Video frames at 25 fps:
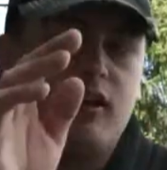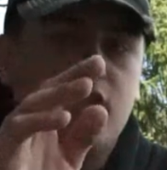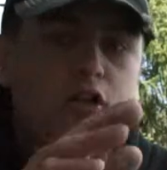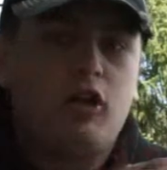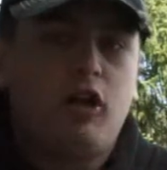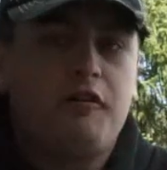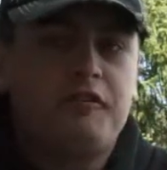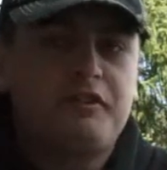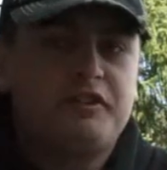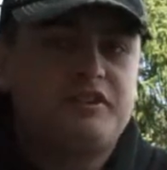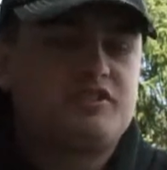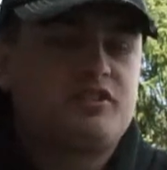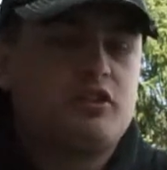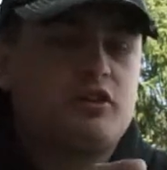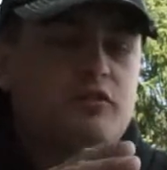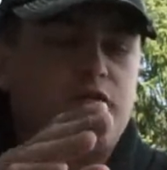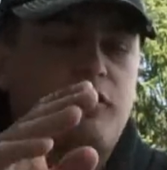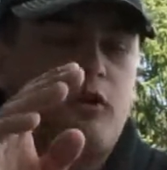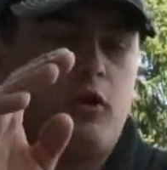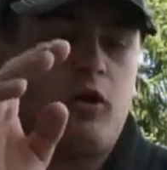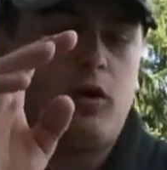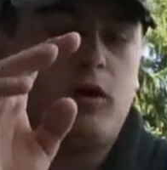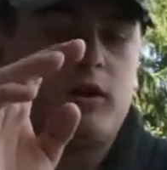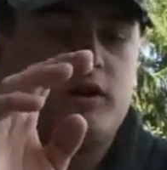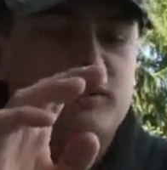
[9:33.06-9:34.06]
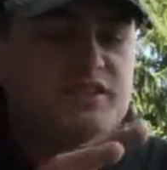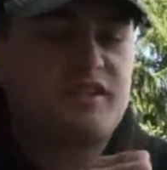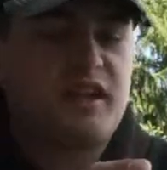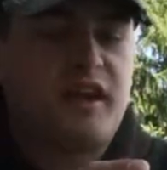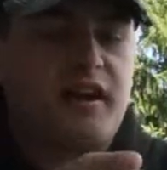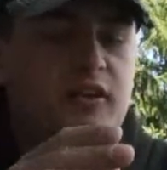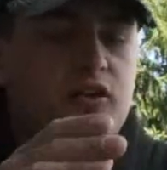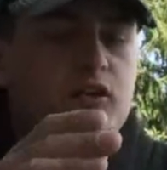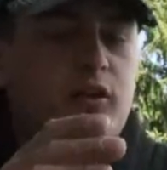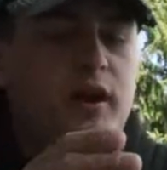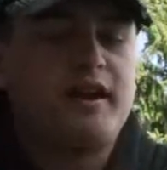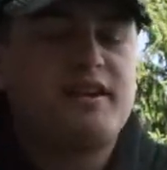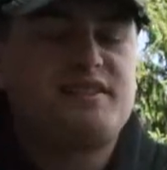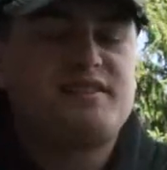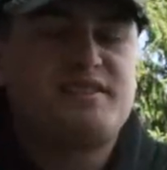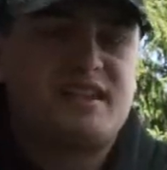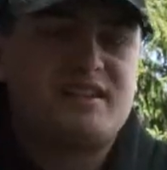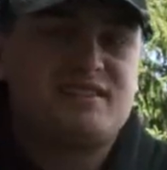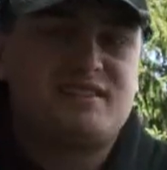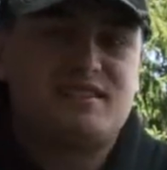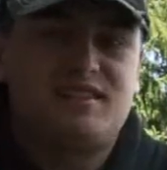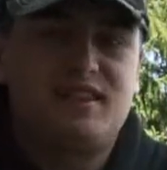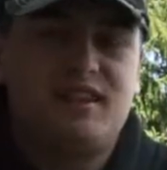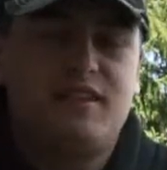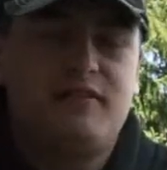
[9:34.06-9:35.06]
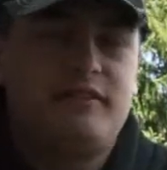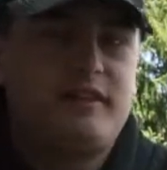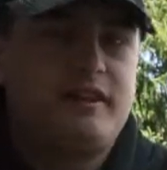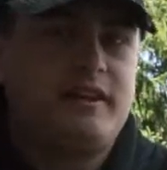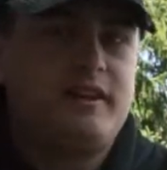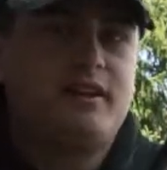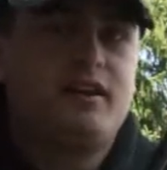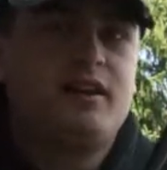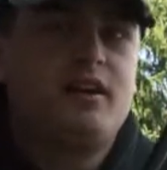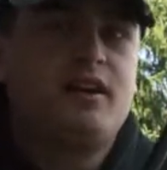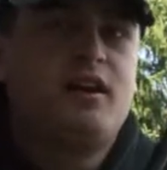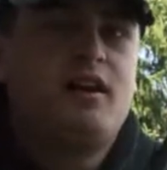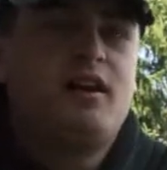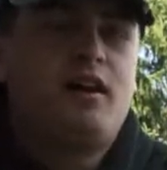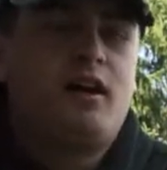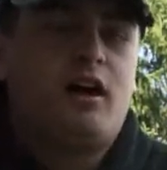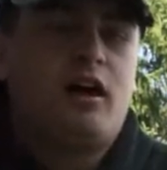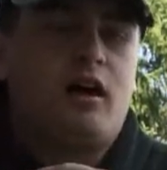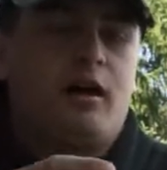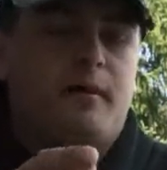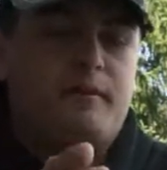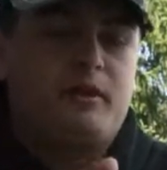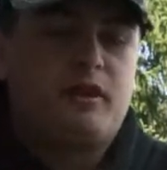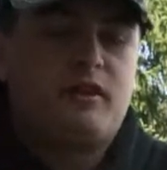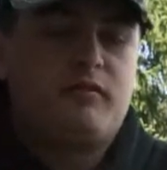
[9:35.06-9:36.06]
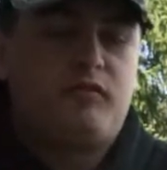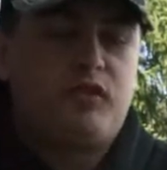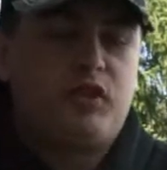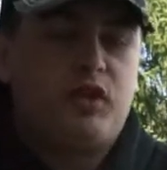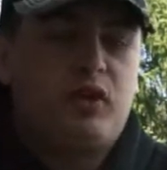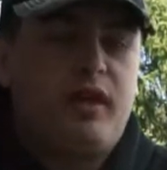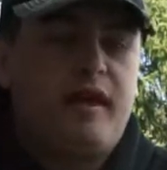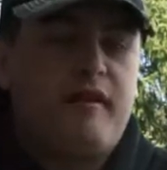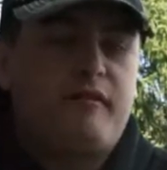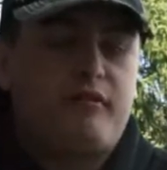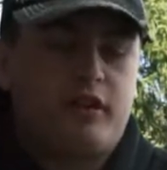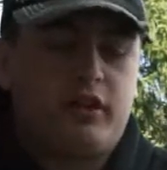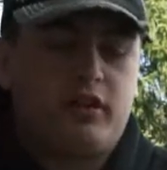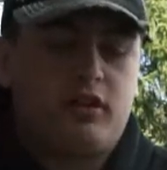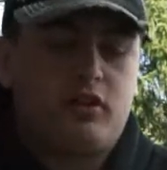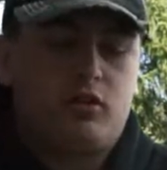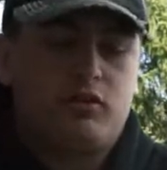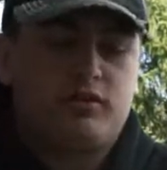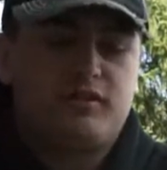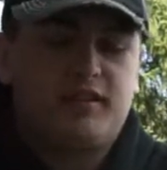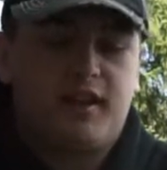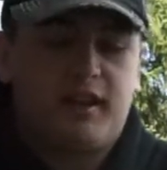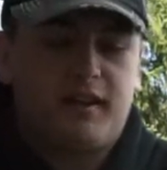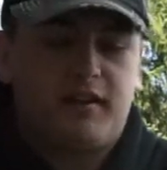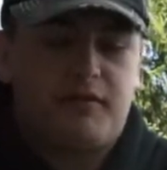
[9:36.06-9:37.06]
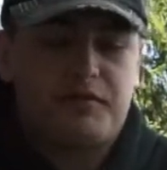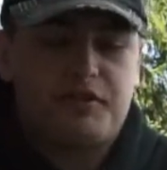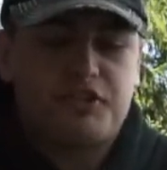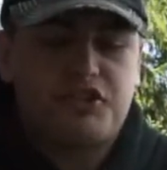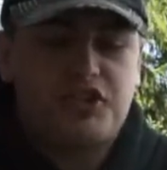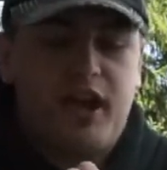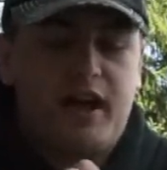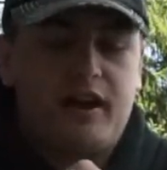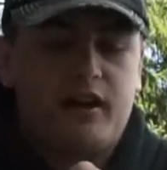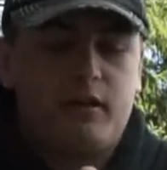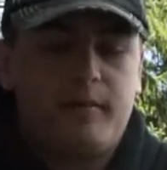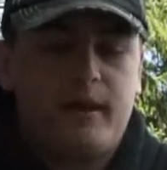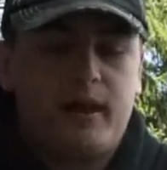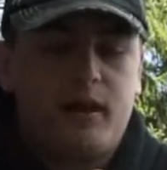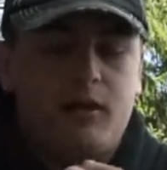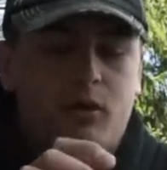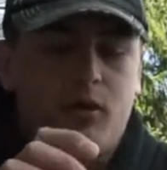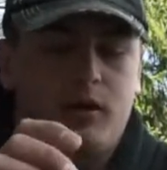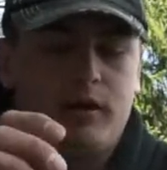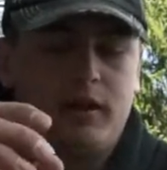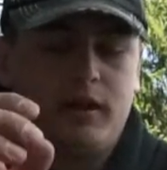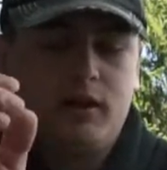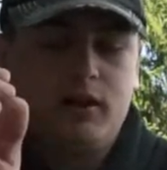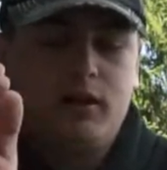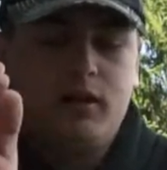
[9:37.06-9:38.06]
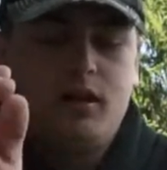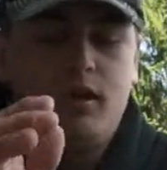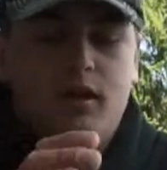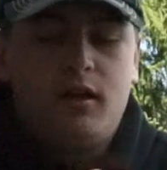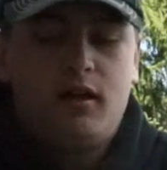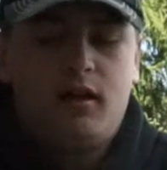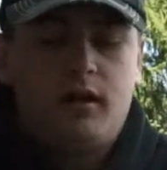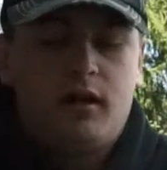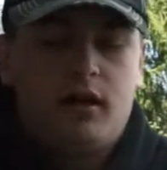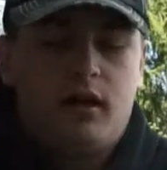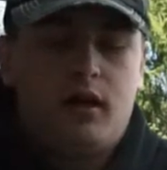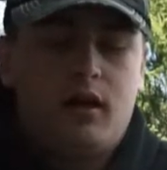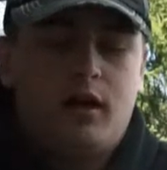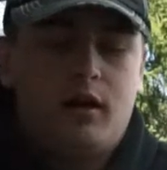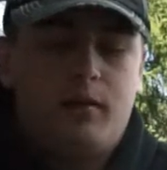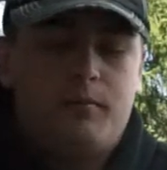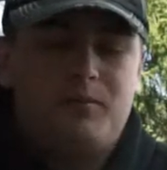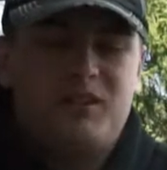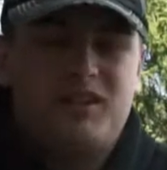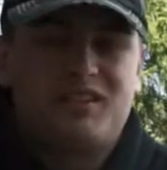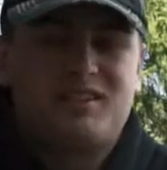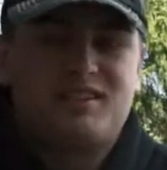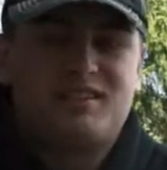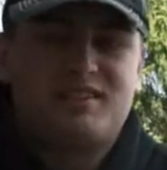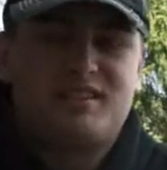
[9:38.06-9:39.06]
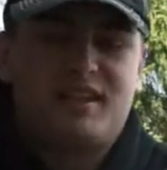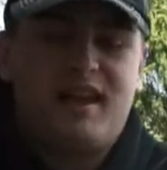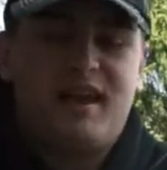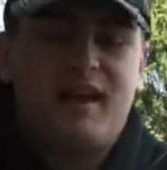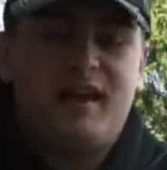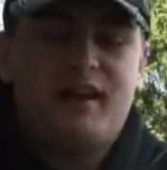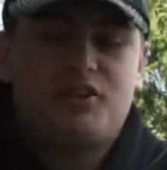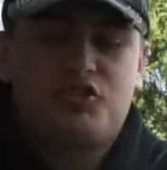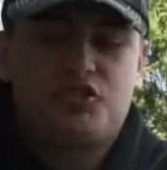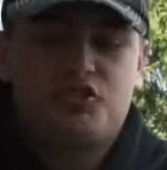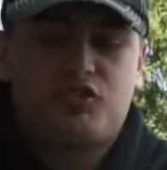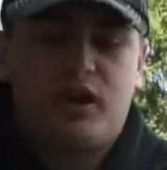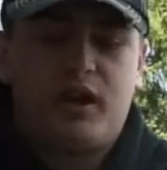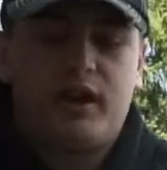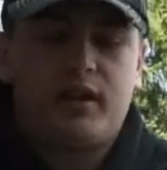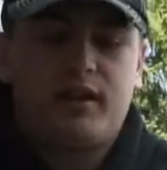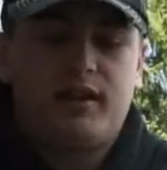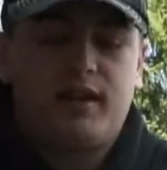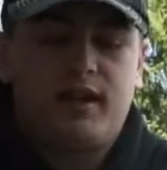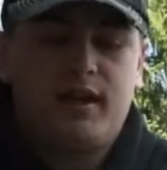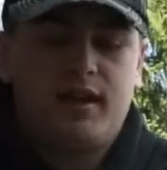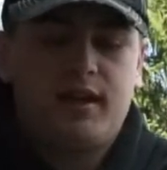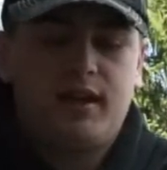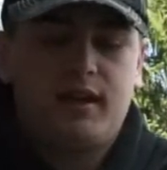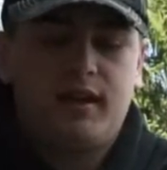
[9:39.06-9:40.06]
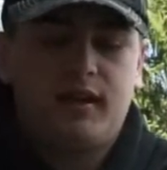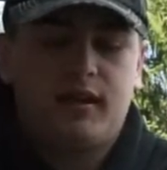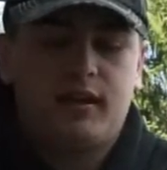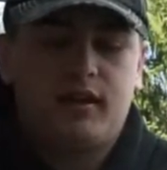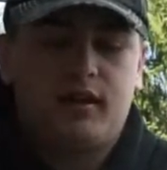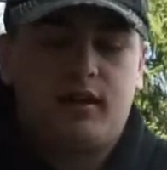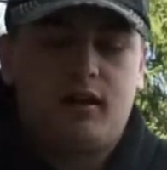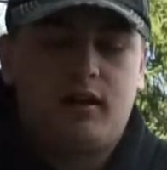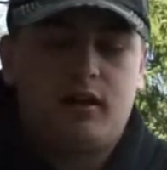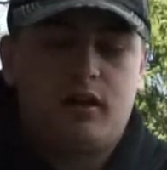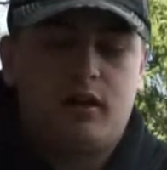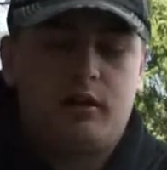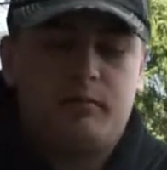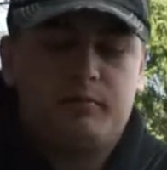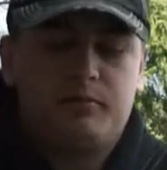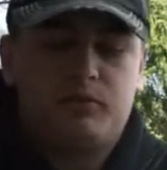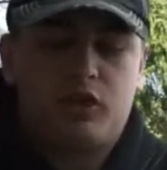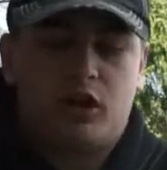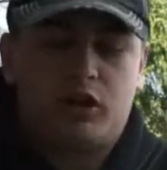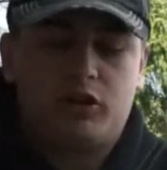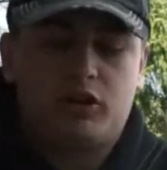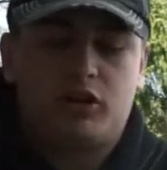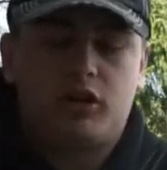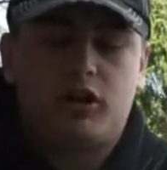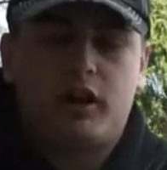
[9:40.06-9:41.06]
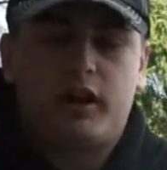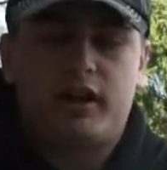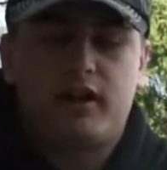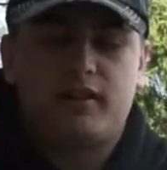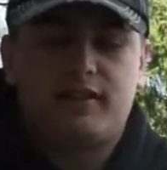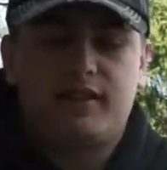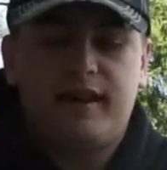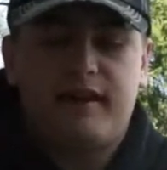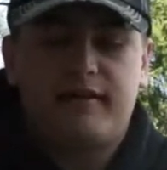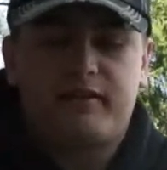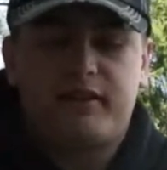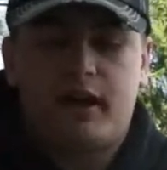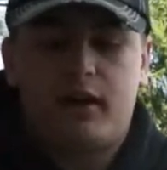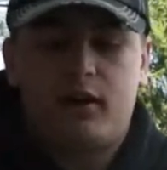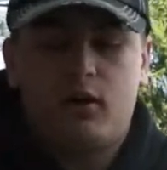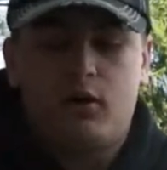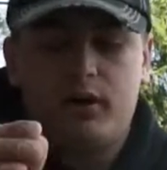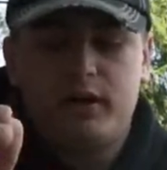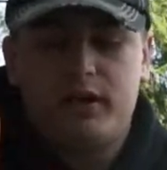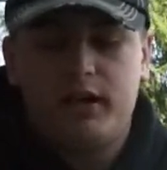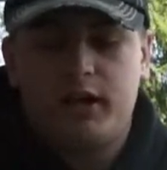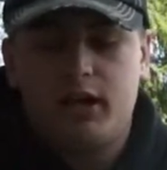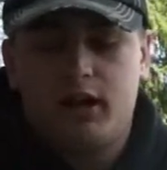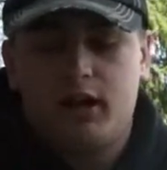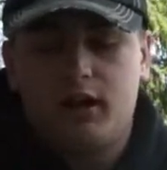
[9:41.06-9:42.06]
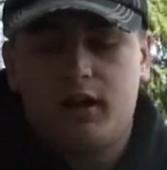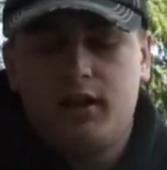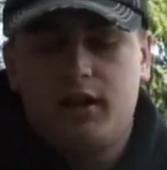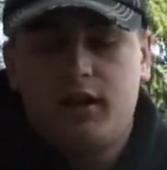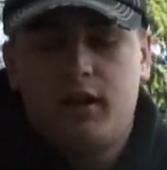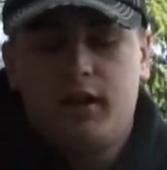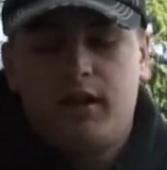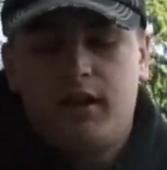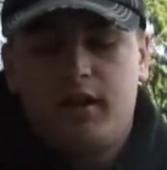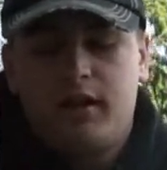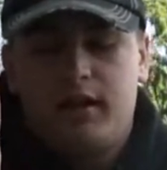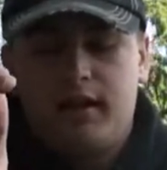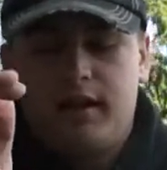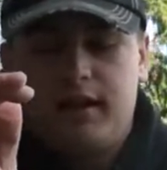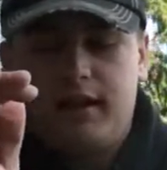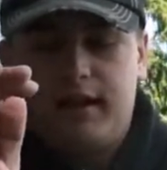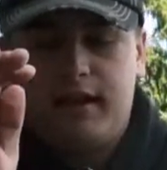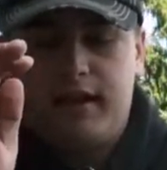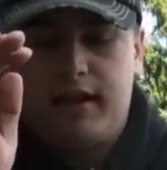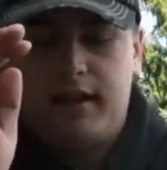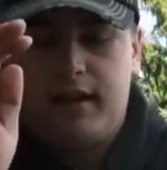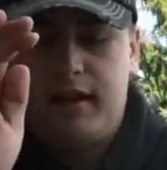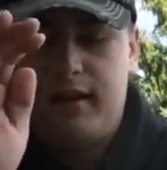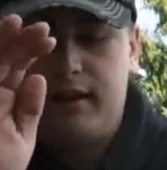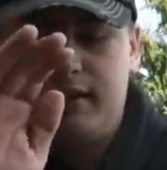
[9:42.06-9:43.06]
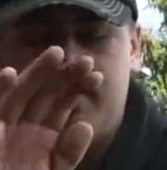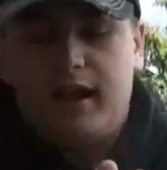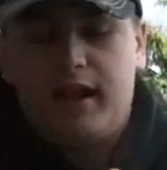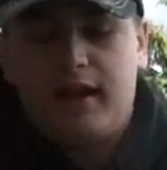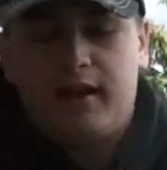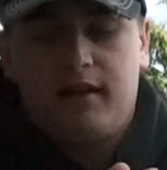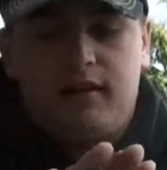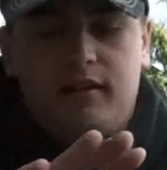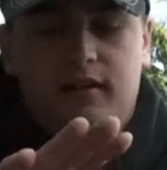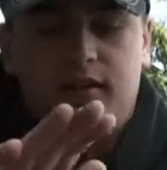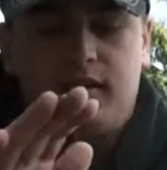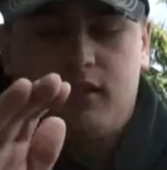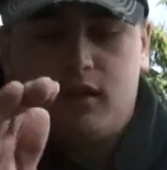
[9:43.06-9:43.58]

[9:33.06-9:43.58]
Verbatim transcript: I love it so far. It's got great sensitivity. Um, you can feel every little tick of the chatterbait on it. Um, this is a Strike King um, Thunder Cricket that I've got on here. And yeah,